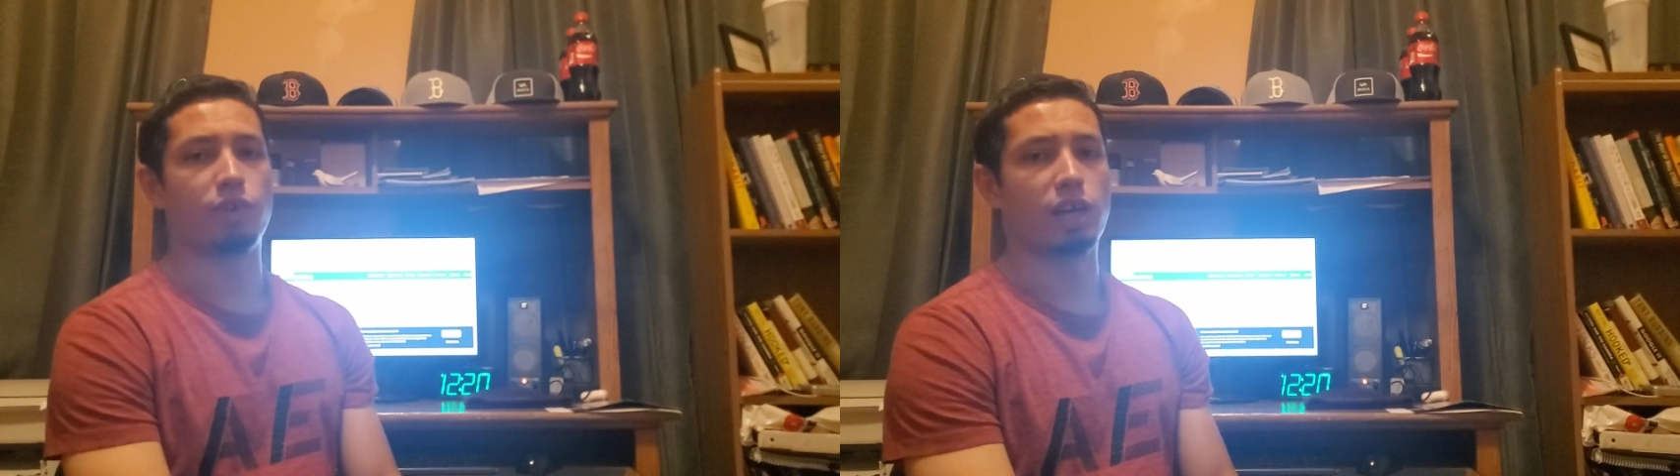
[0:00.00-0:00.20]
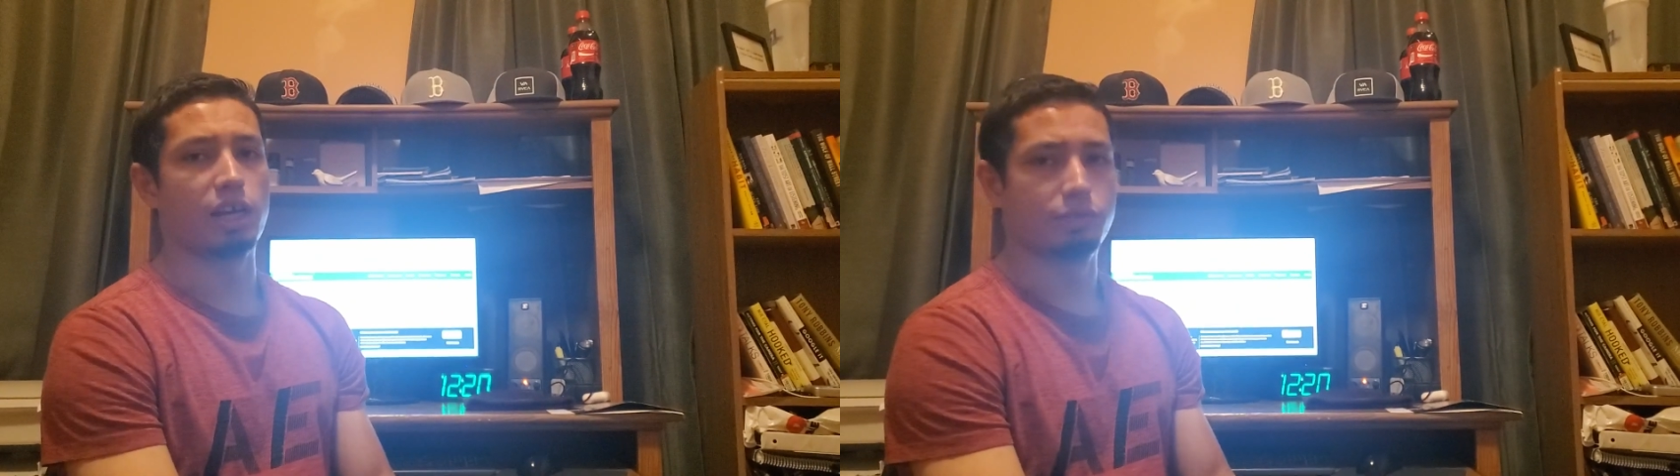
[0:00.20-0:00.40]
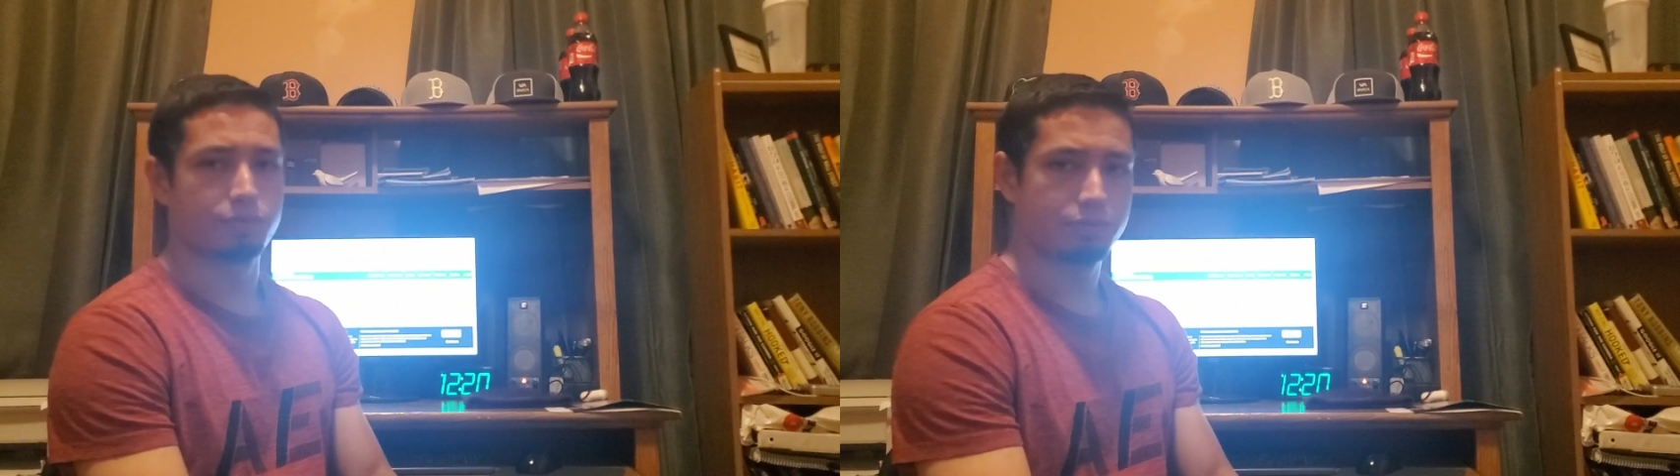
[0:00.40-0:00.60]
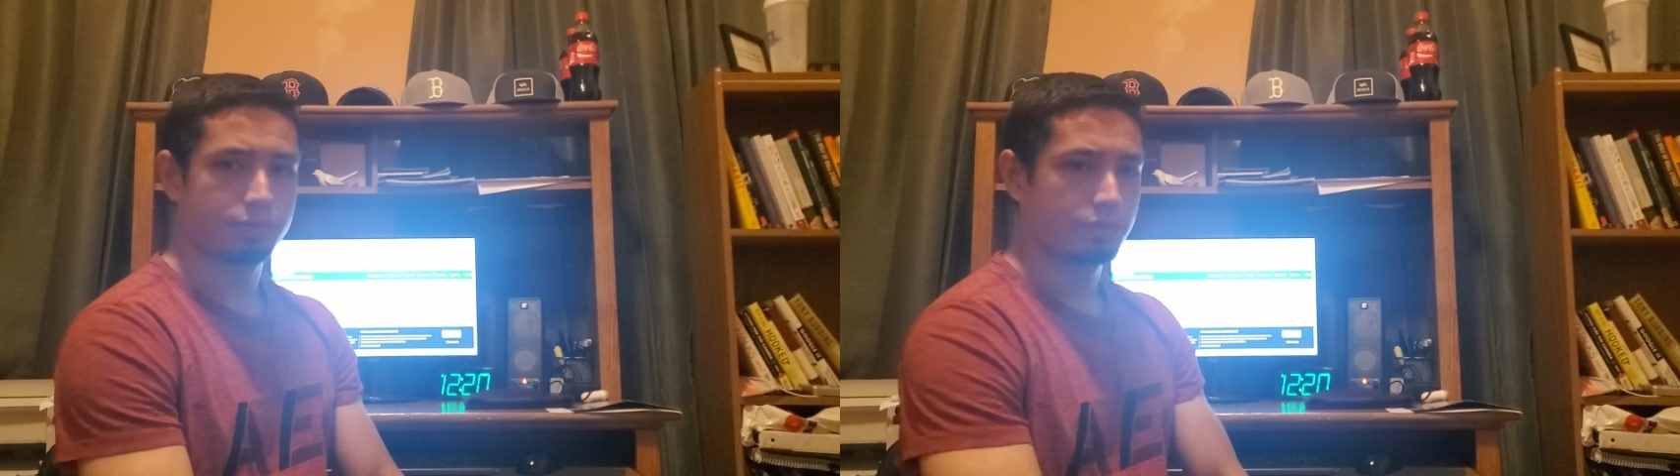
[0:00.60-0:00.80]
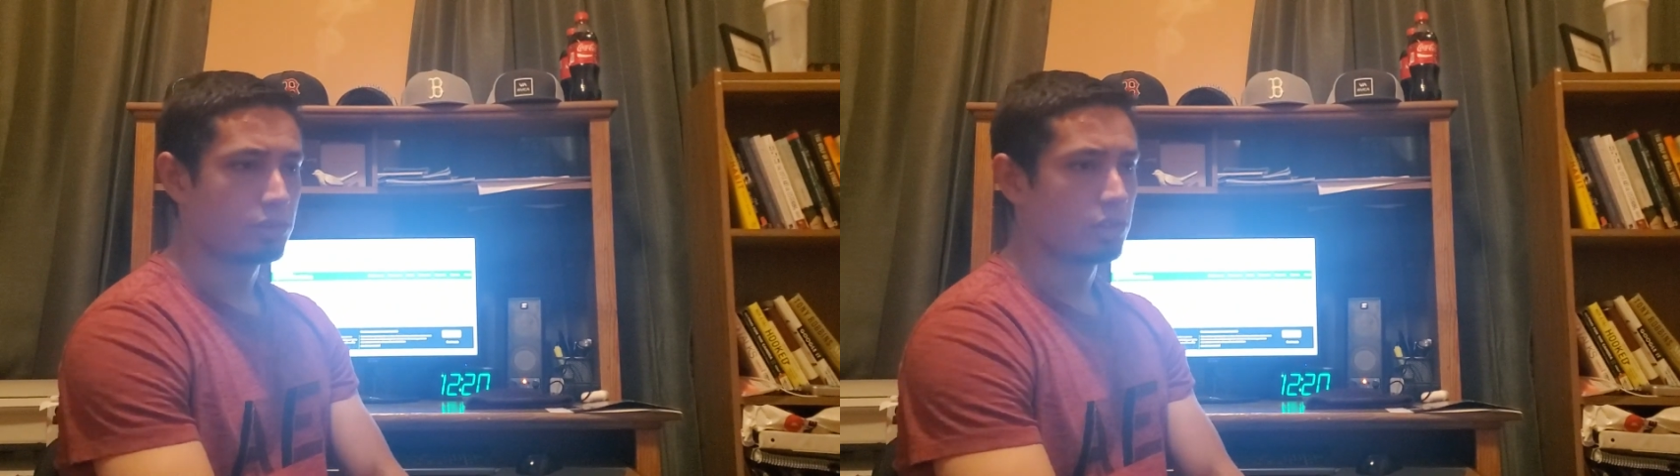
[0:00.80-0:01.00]
5
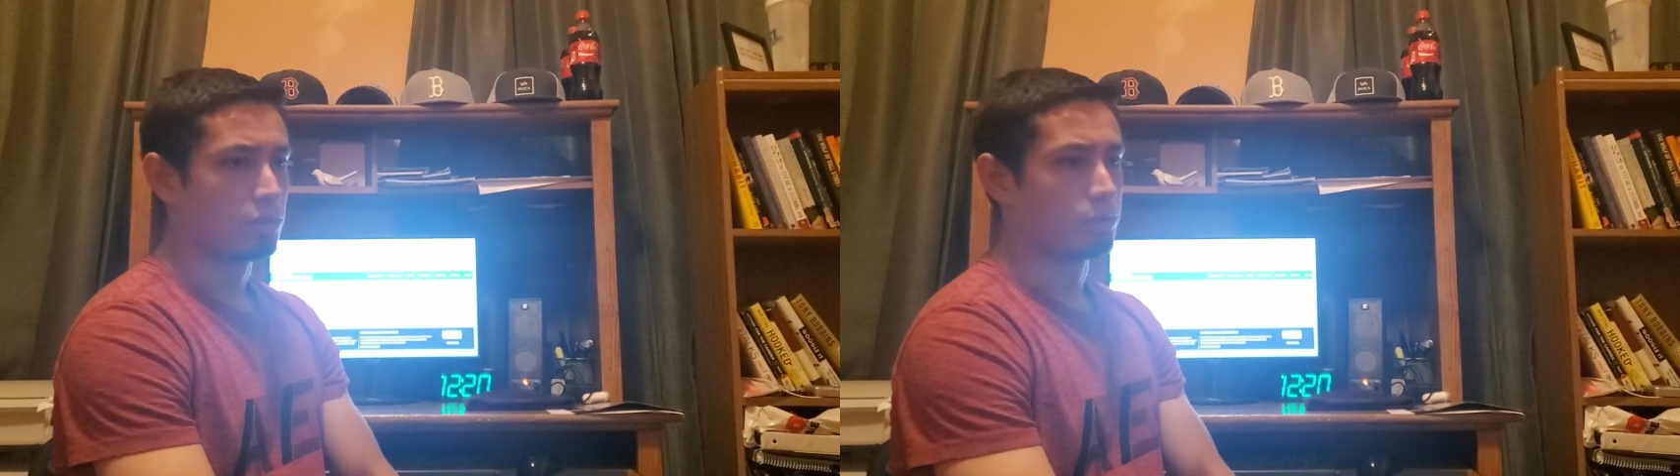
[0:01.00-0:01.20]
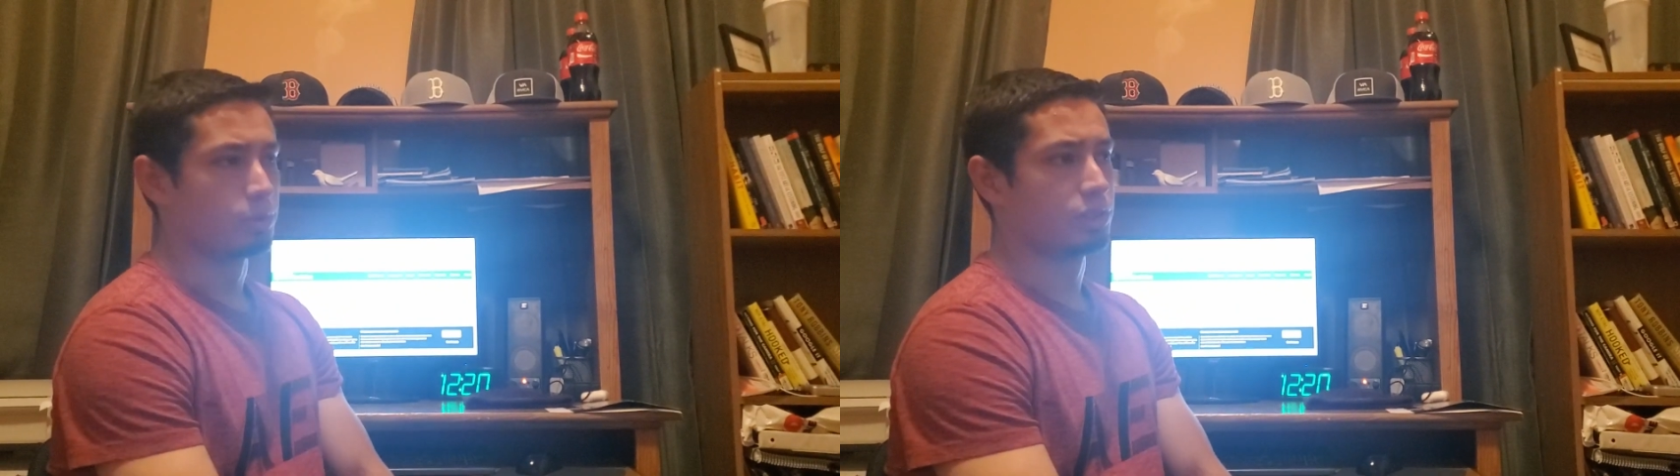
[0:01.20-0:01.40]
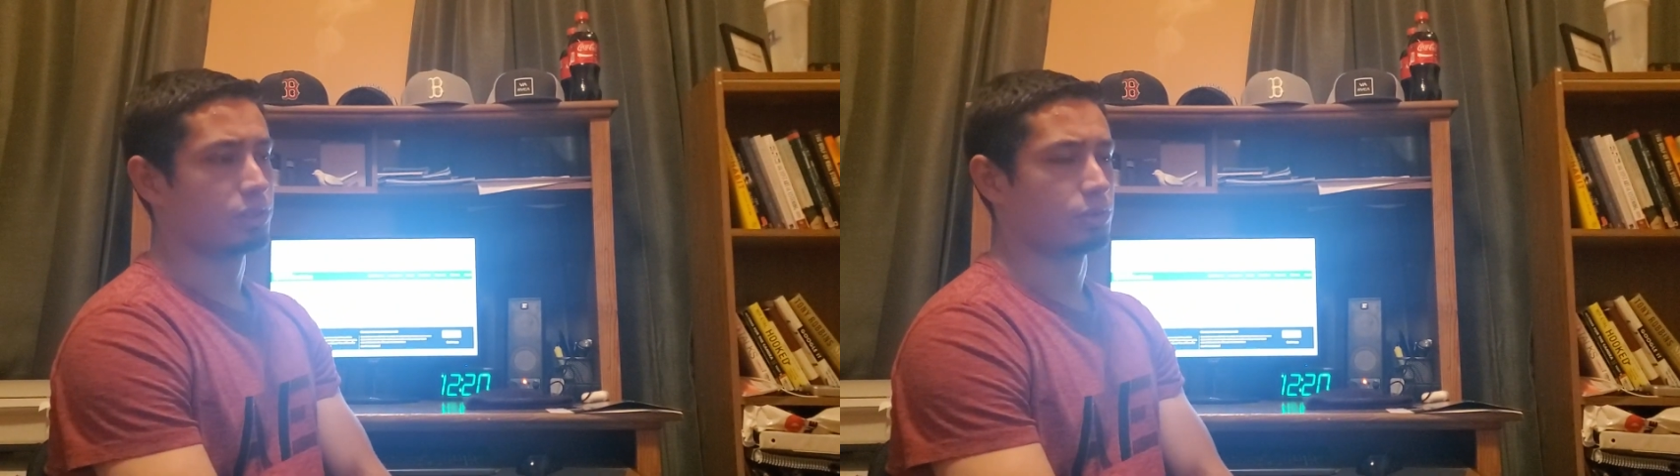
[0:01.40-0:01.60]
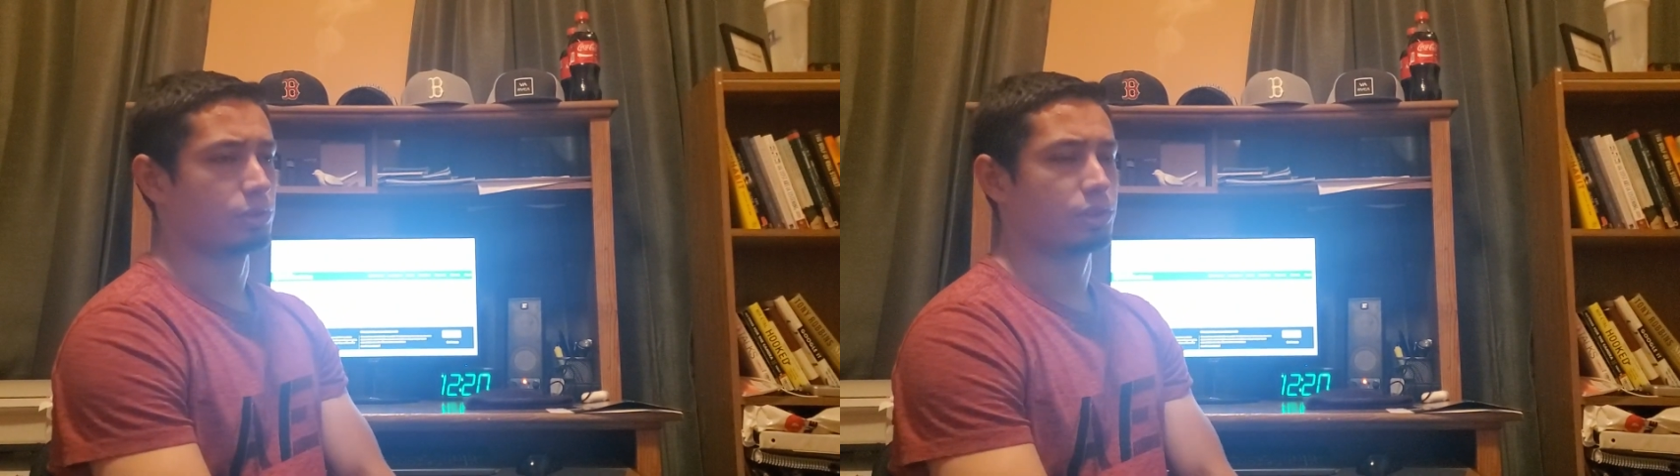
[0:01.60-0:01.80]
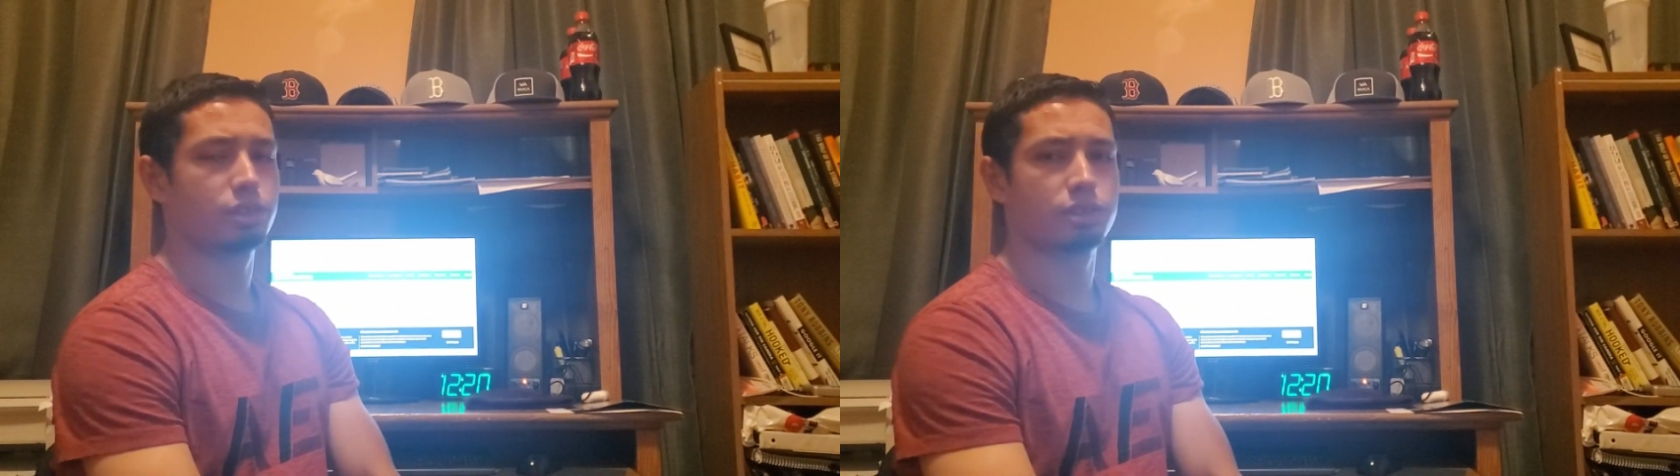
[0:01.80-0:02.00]

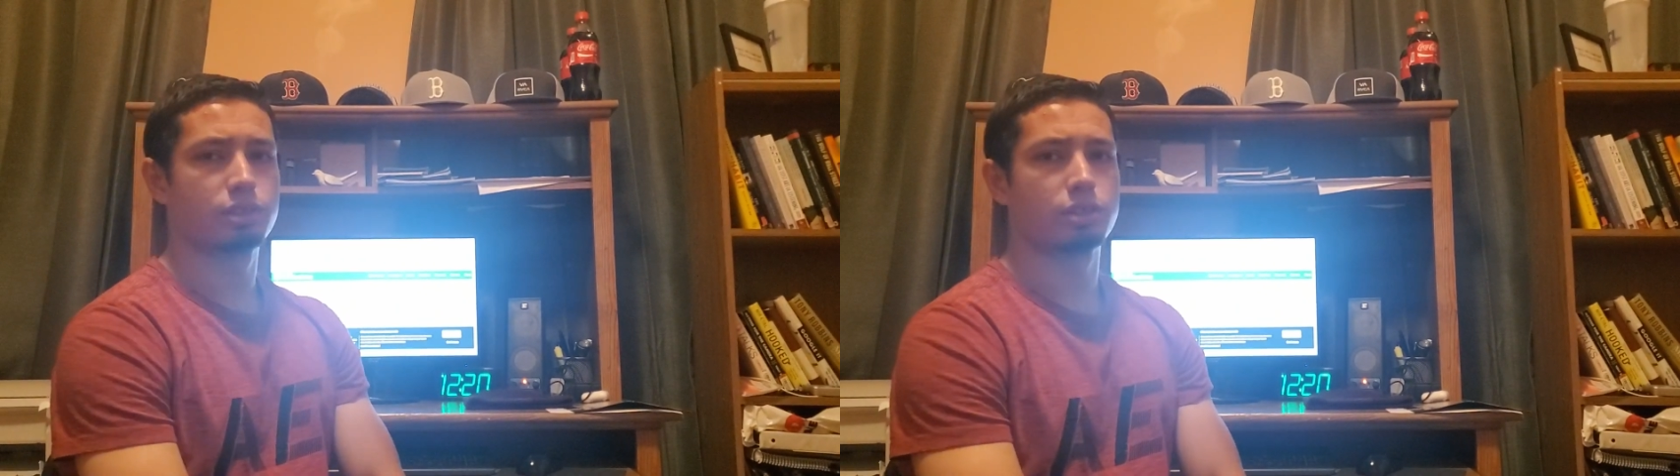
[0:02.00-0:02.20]
resource,